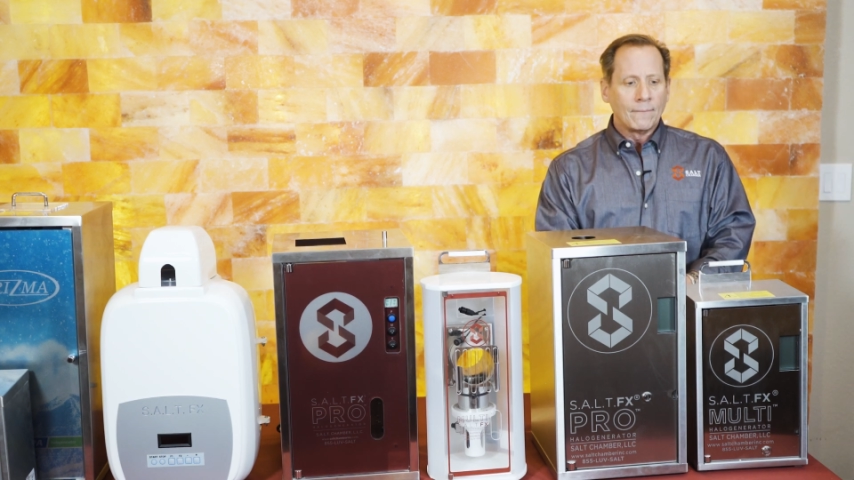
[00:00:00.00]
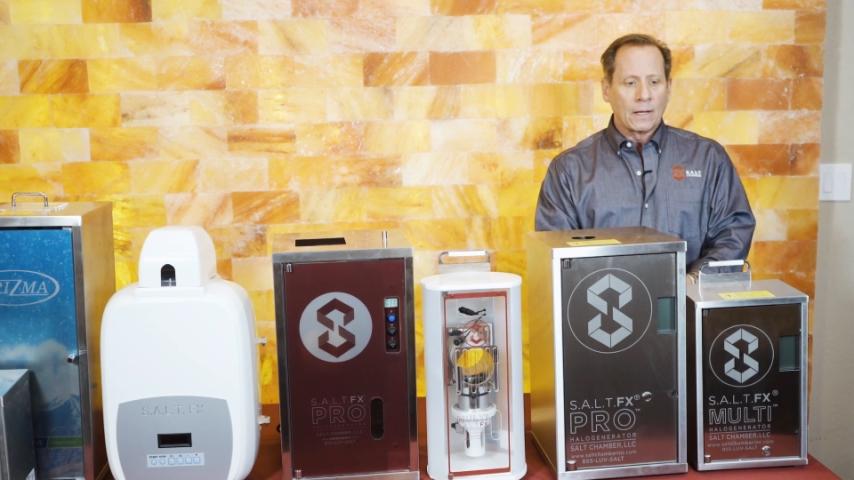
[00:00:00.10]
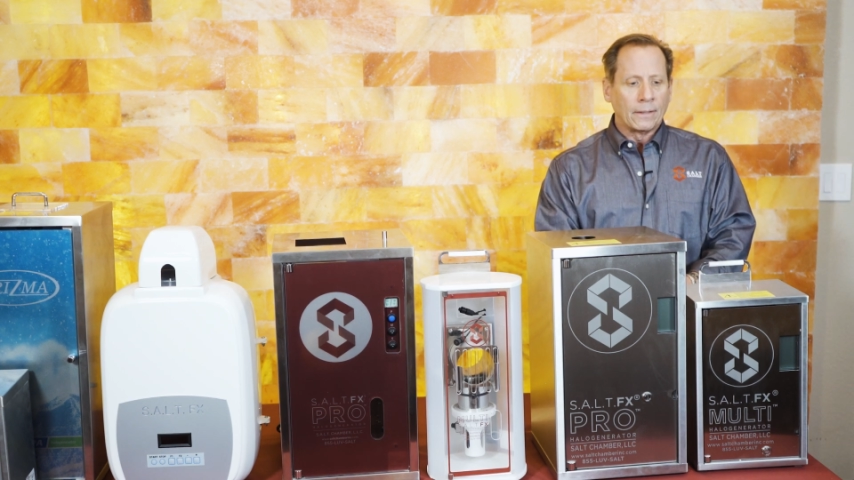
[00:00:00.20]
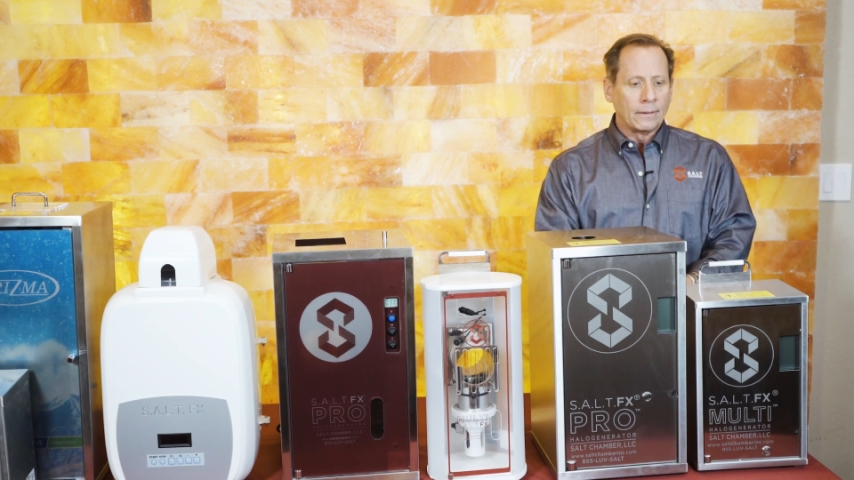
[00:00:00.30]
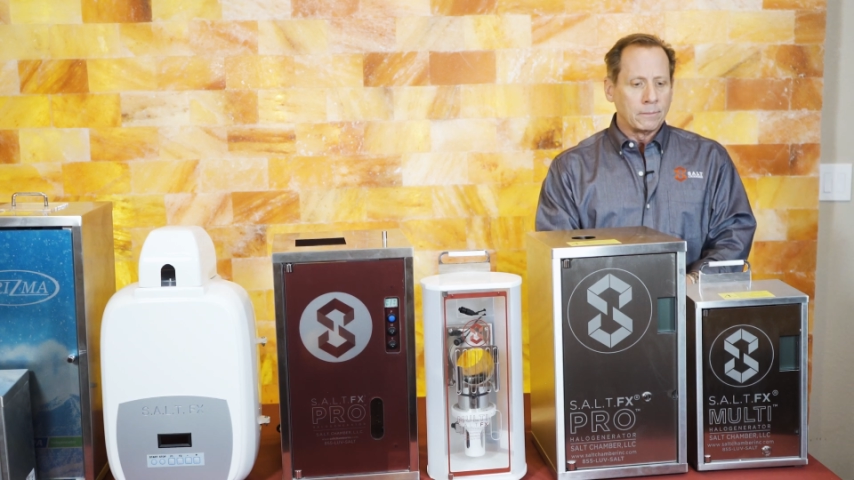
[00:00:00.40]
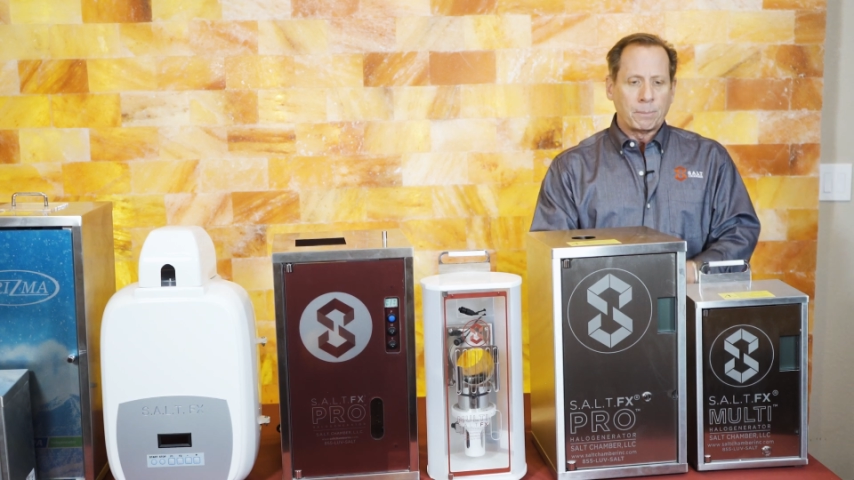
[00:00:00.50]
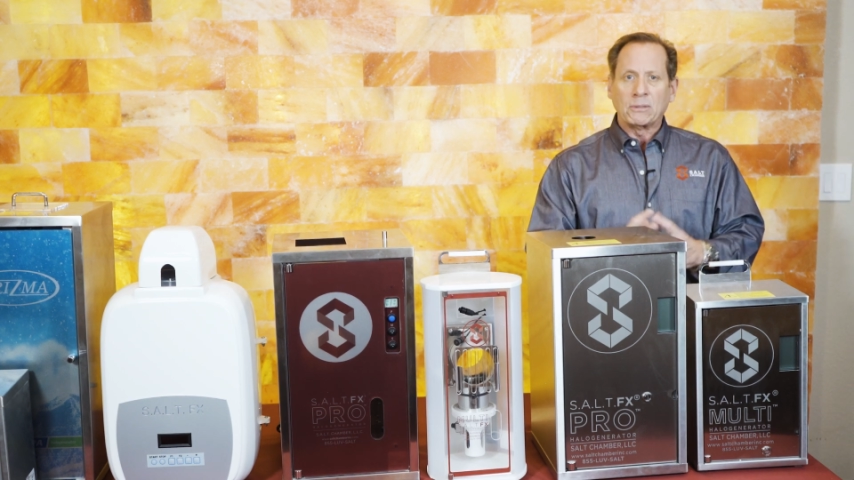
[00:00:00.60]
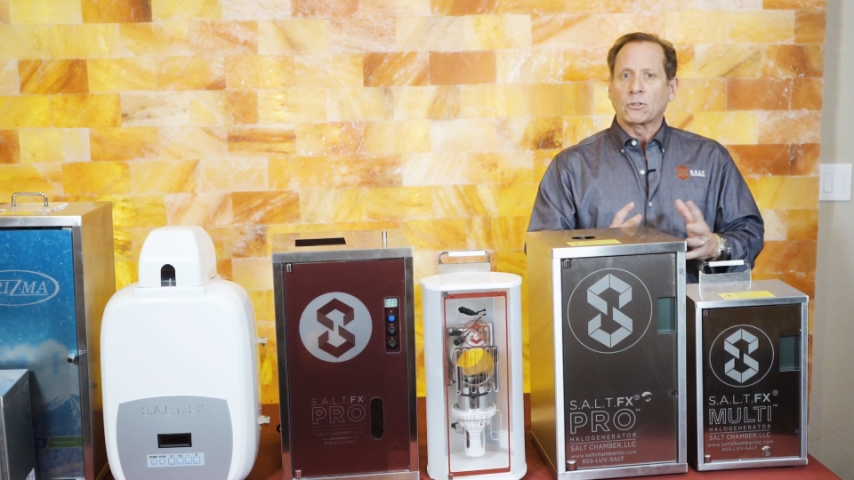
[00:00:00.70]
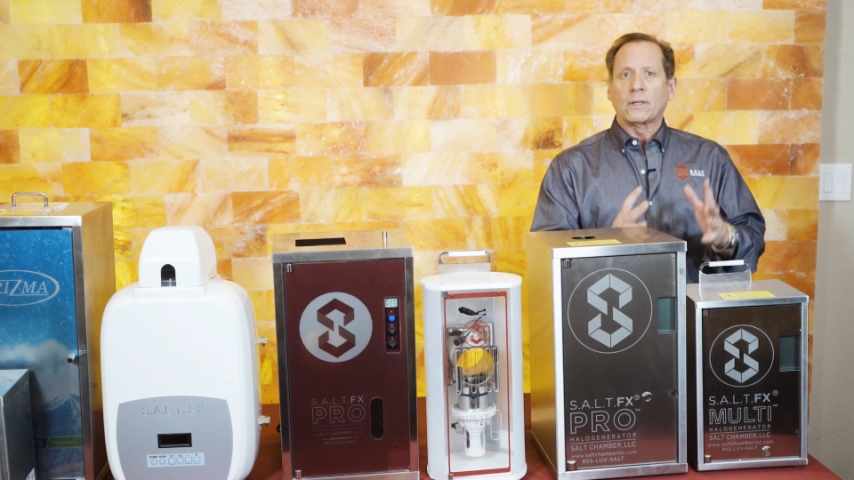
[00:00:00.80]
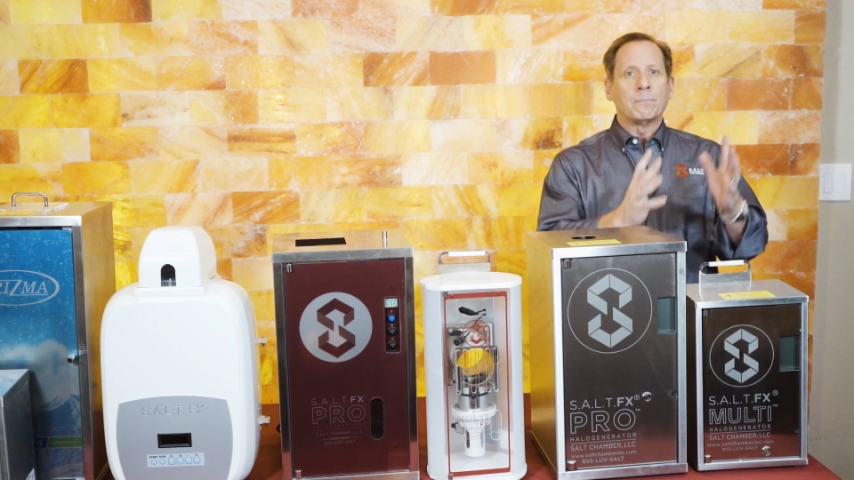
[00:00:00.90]
It
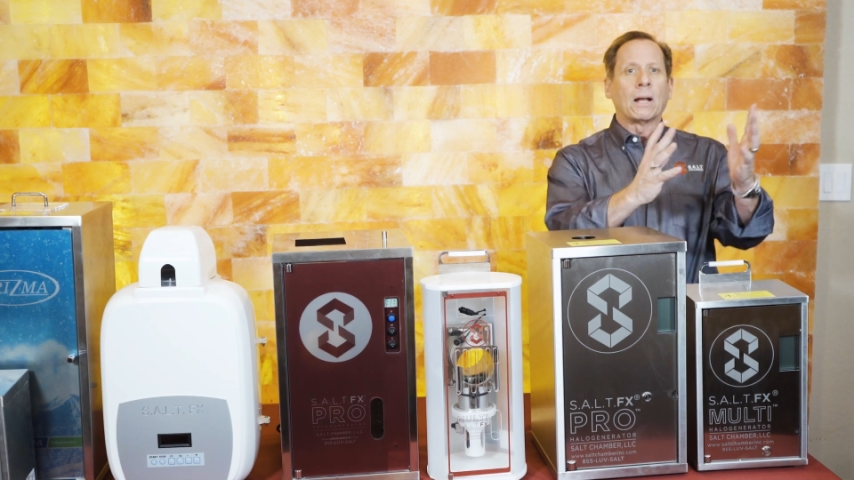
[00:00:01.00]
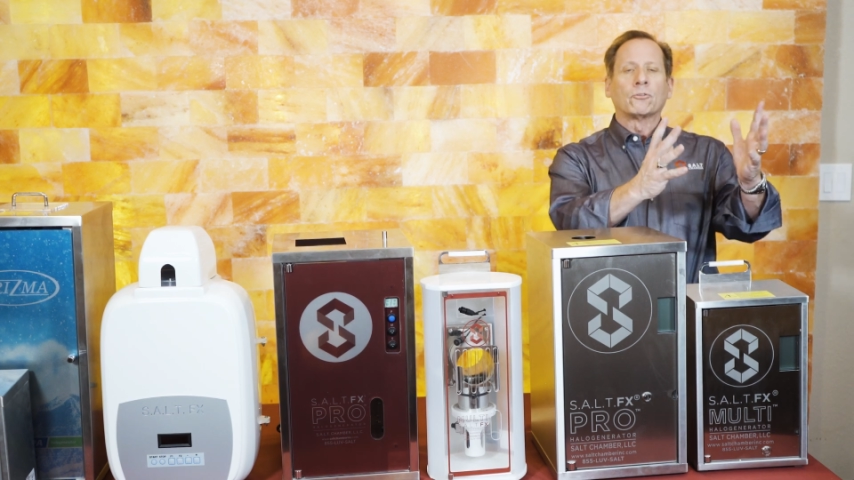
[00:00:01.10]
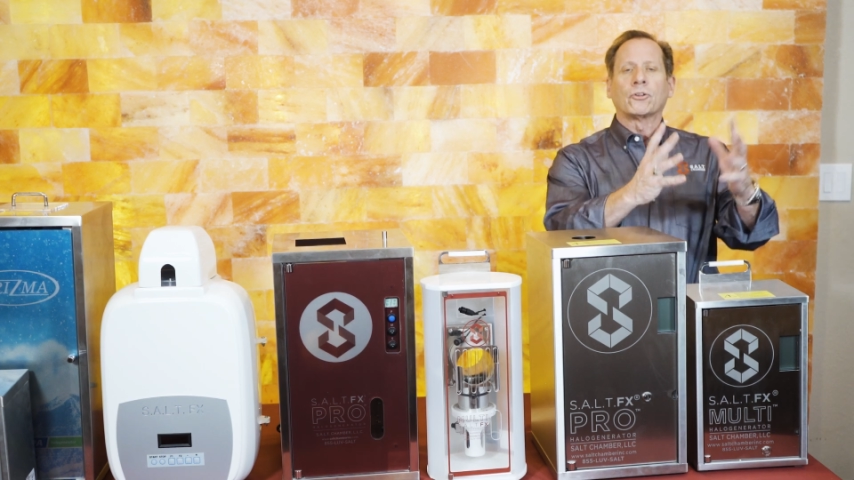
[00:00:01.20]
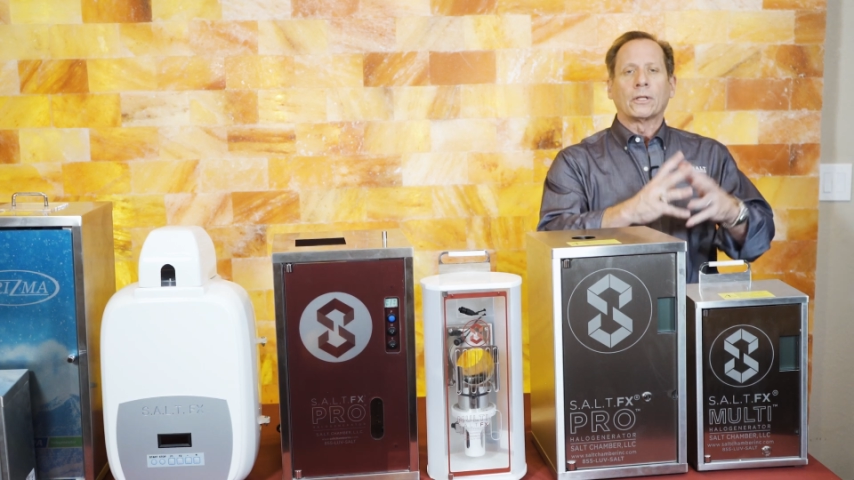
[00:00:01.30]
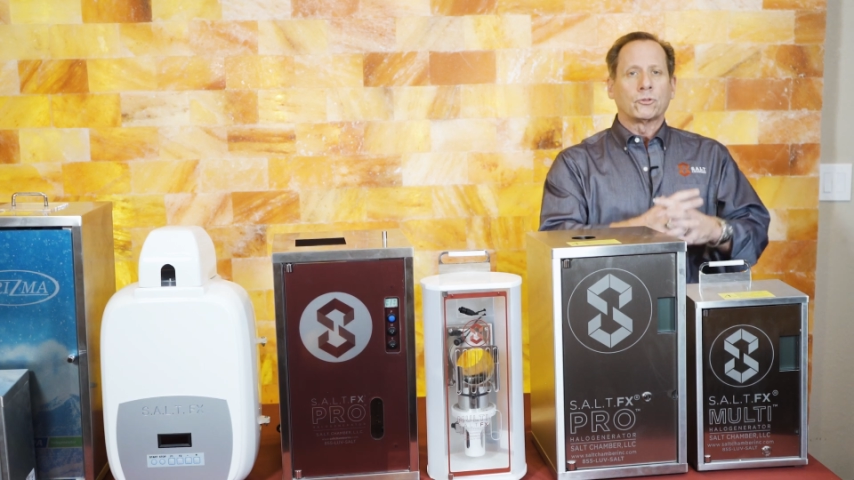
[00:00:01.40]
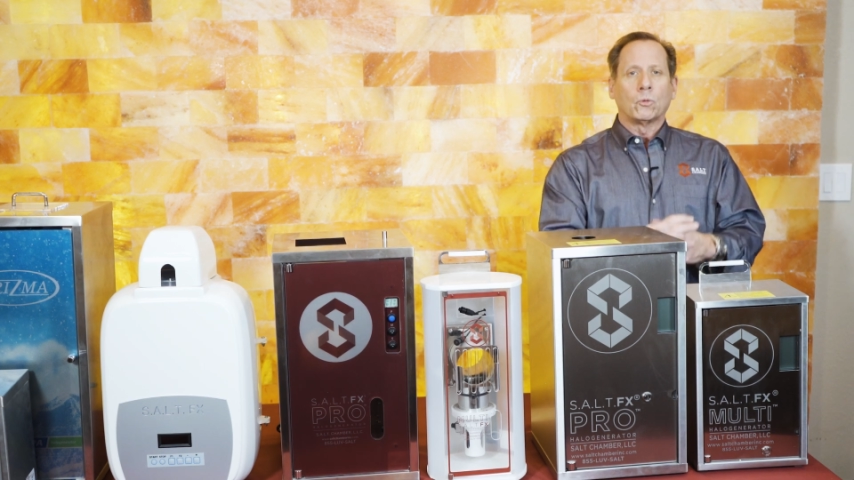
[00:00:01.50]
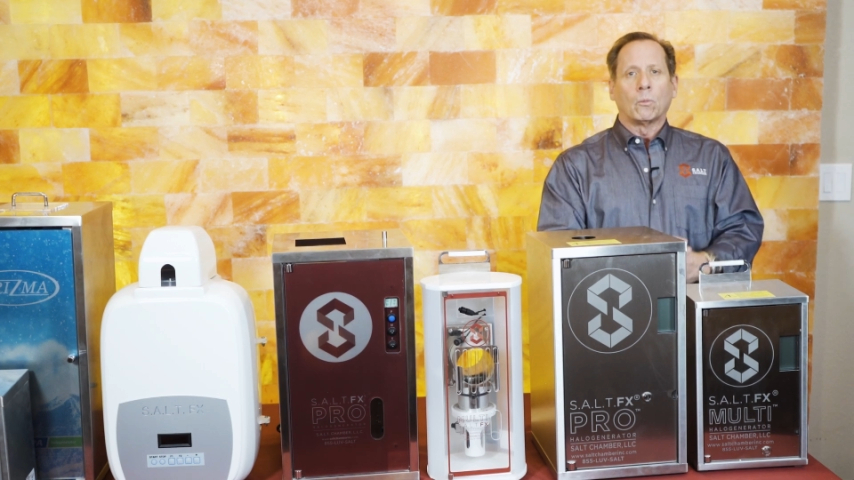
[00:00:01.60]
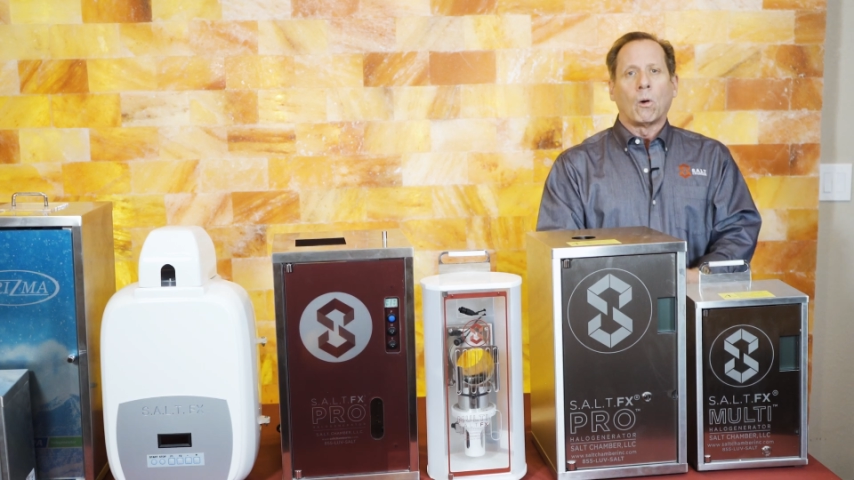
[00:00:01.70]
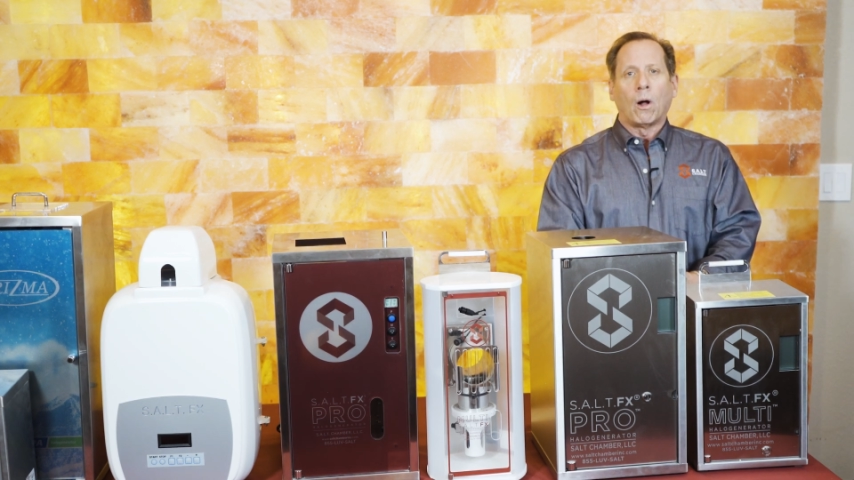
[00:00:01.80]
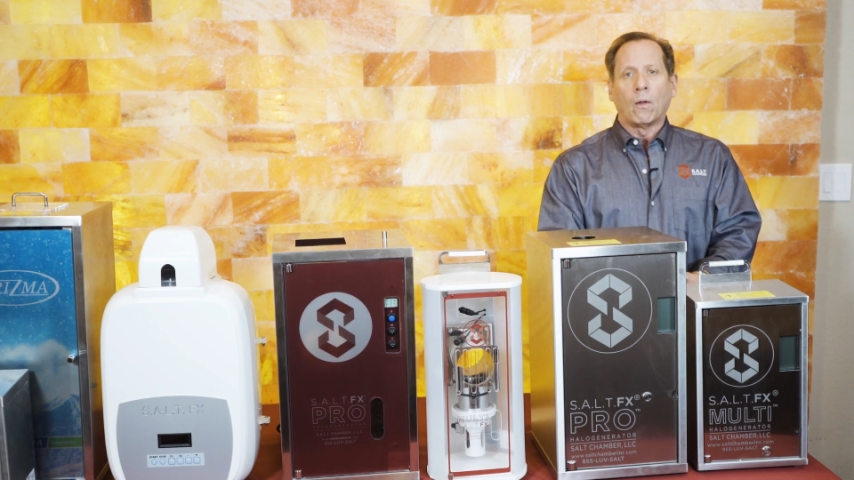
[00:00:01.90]
basically mounts onto a
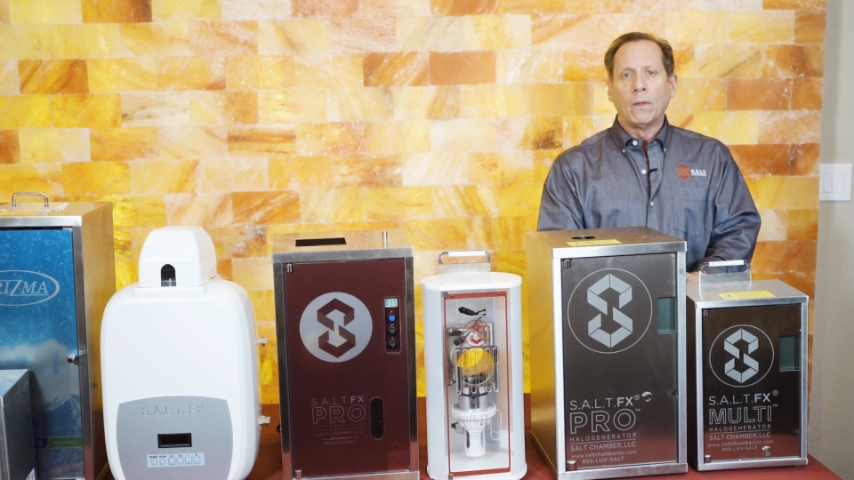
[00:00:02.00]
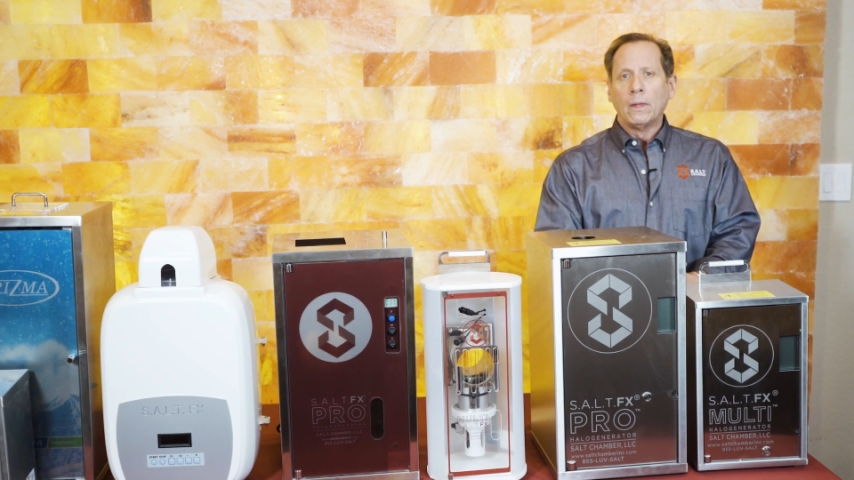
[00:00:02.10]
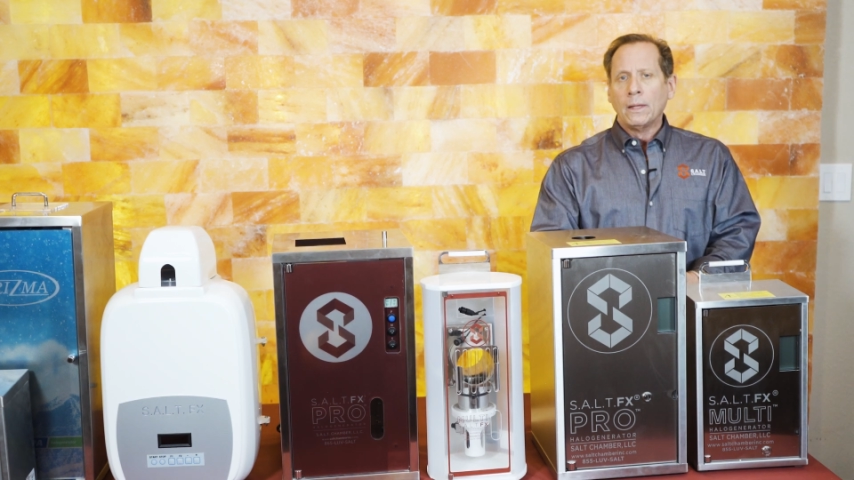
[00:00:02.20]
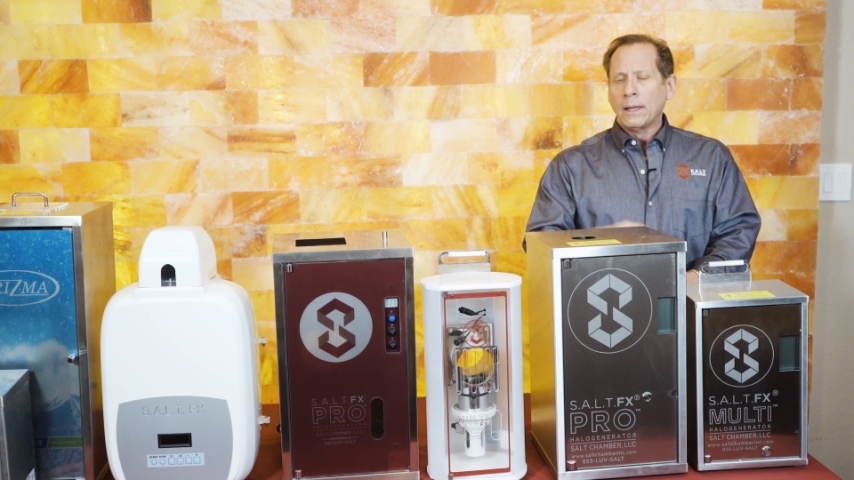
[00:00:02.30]
wall.